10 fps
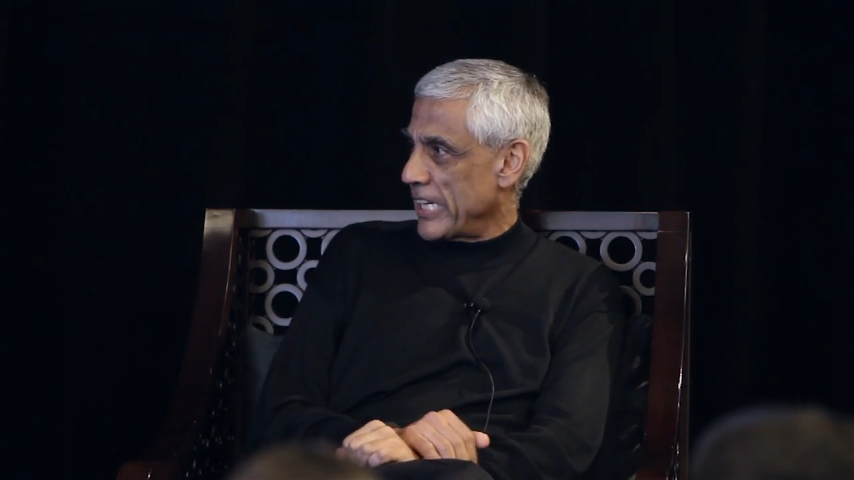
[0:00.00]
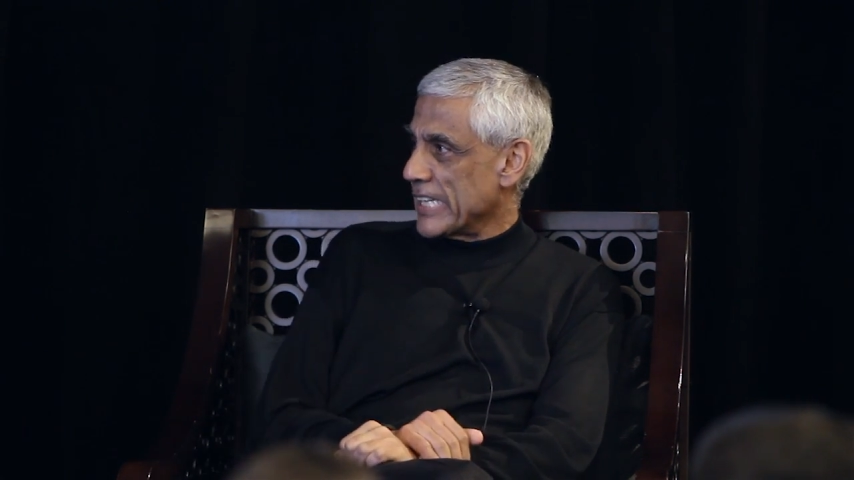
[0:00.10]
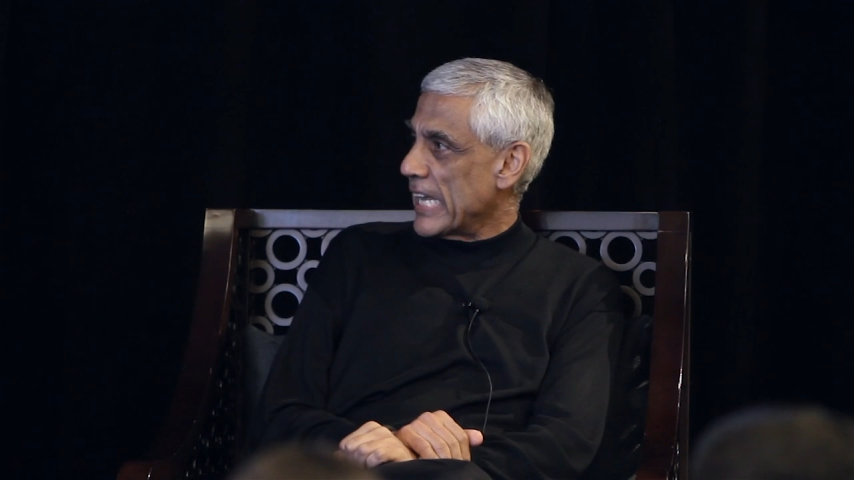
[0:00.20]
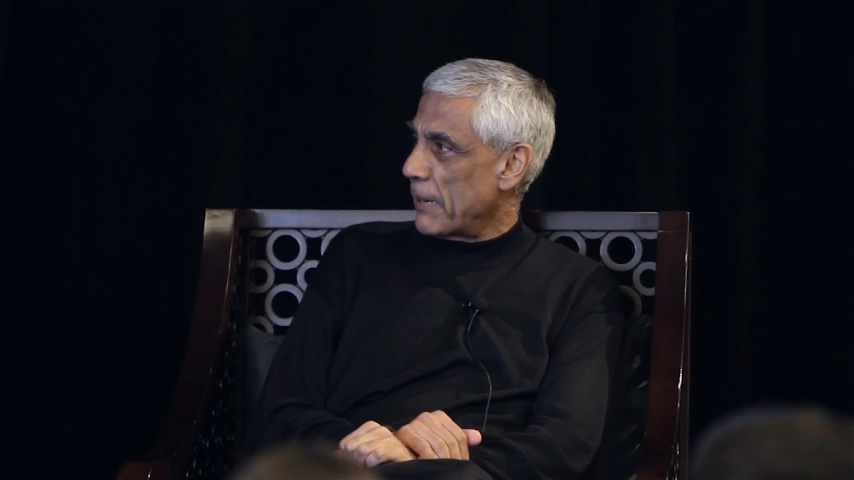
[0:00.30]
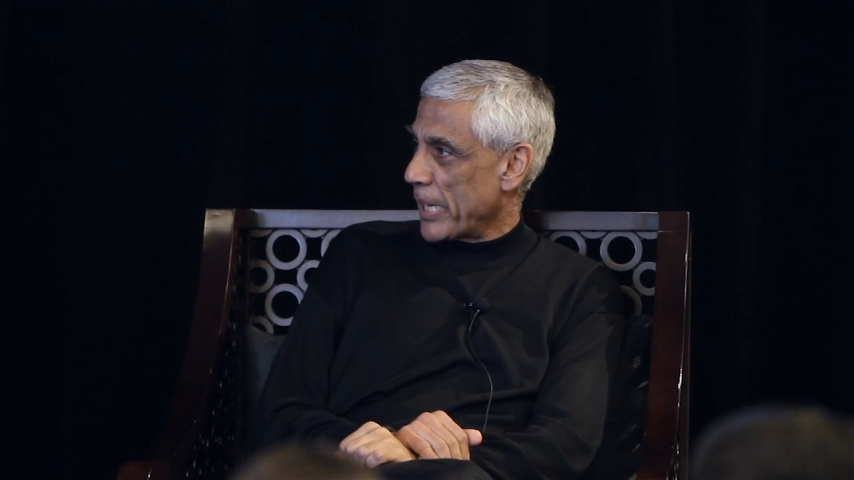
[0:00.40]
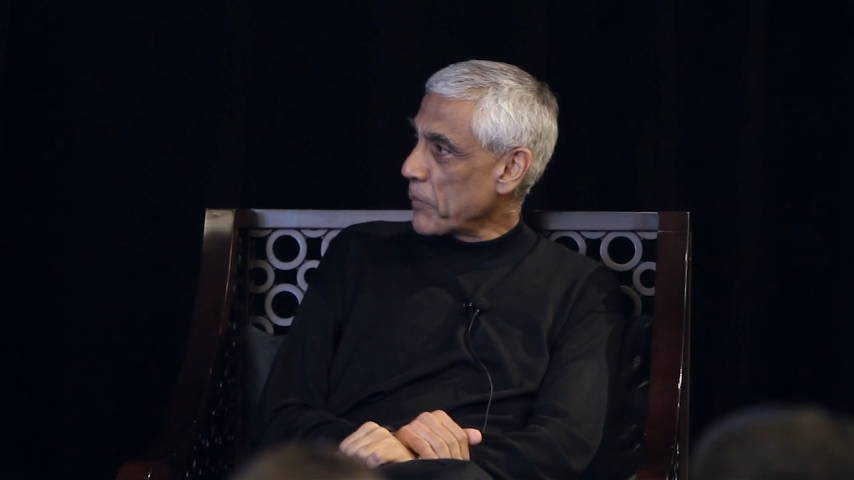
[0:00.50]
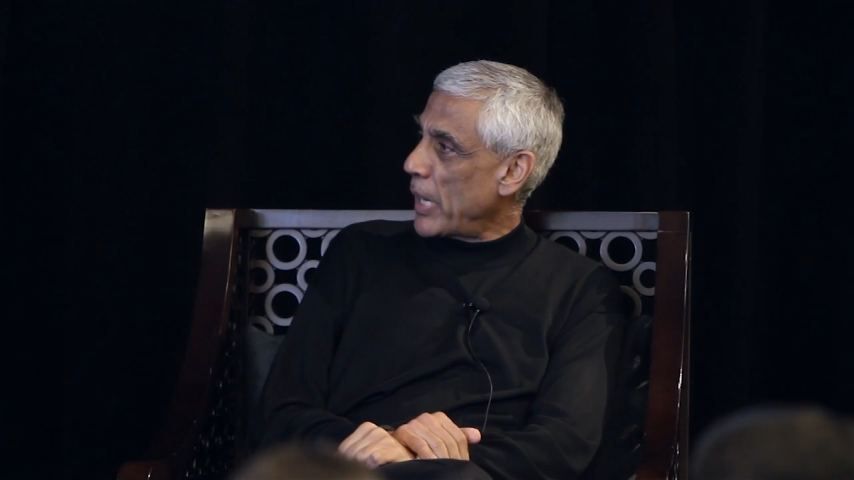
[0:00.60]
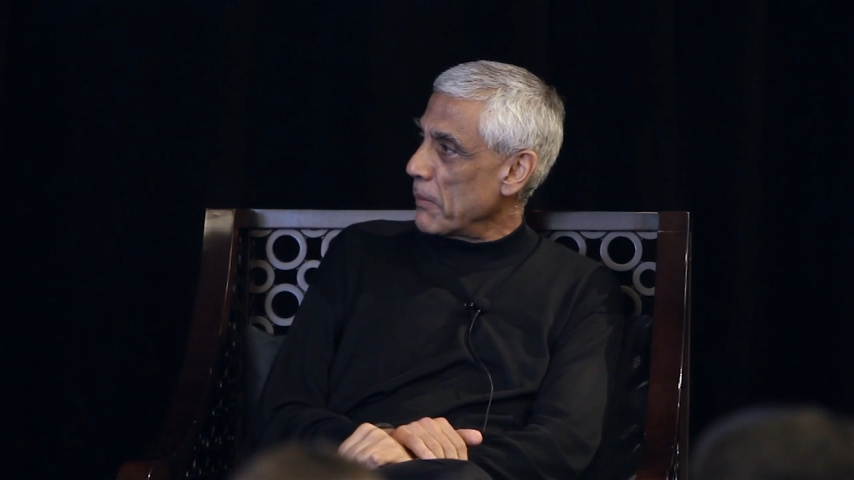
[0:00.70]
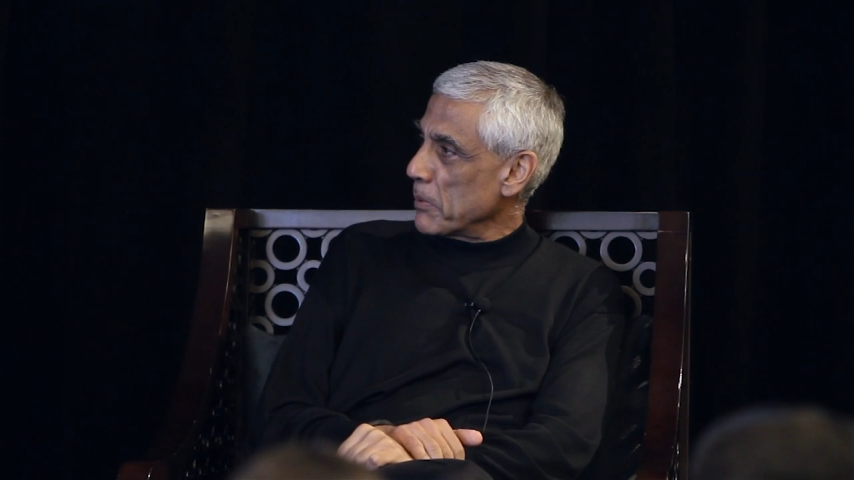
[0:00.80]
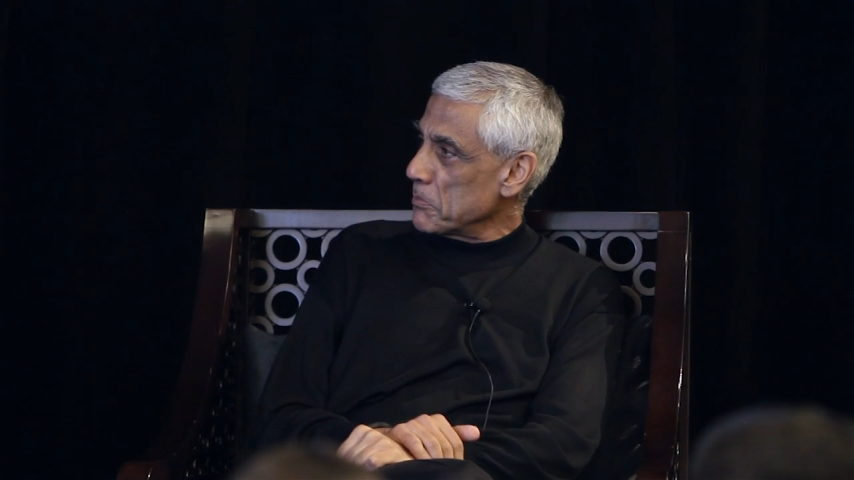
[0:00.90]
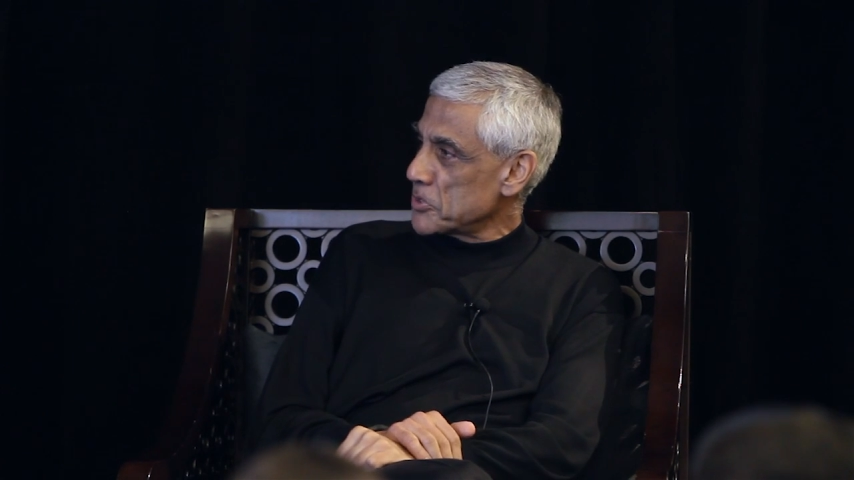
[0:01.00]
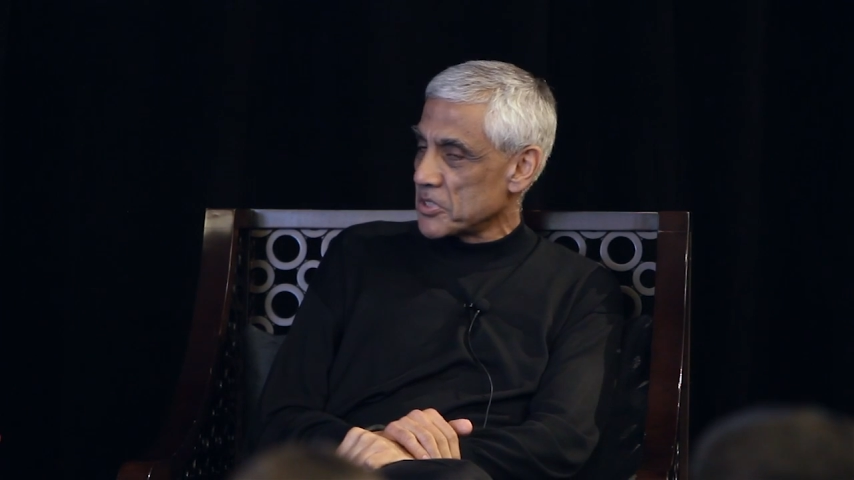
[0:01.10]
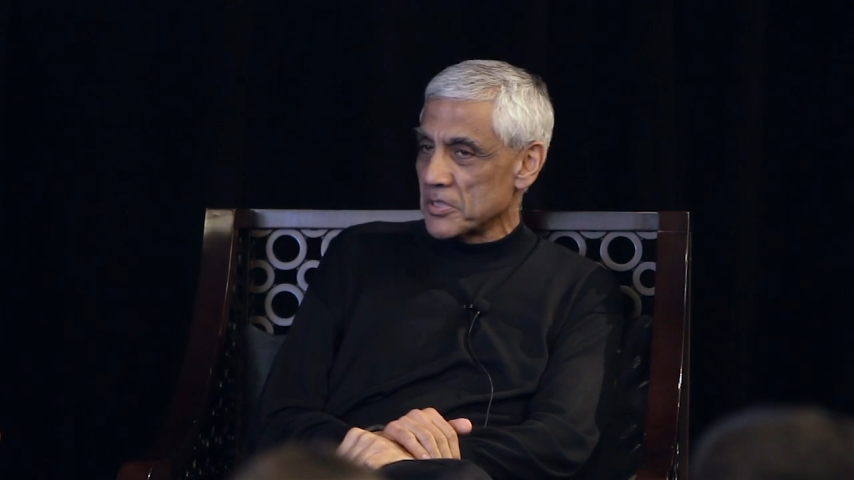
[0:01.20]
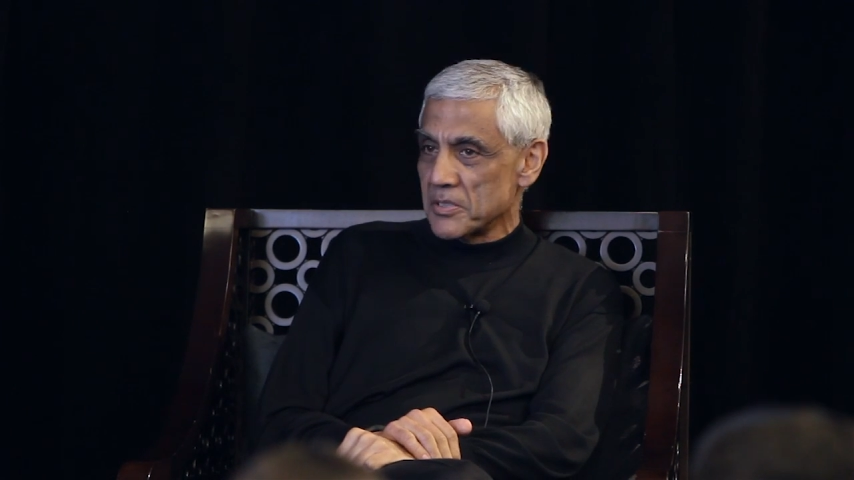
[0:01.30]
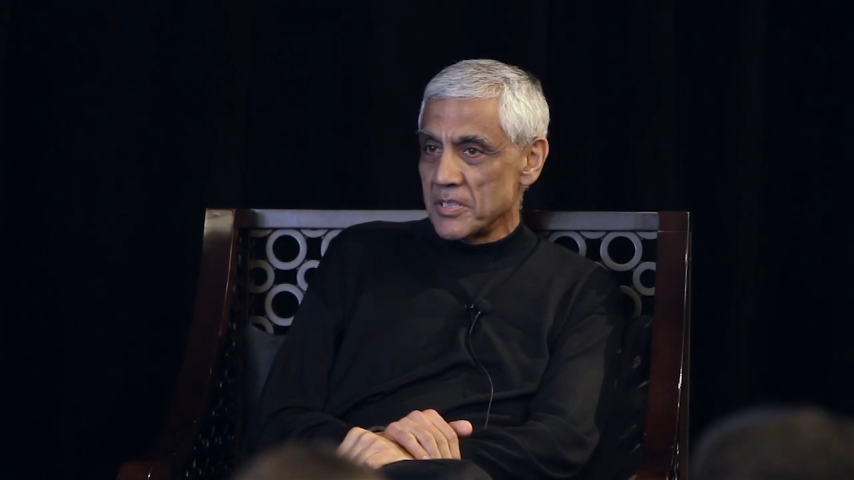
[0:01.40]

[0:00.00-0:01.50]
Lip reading: economic problems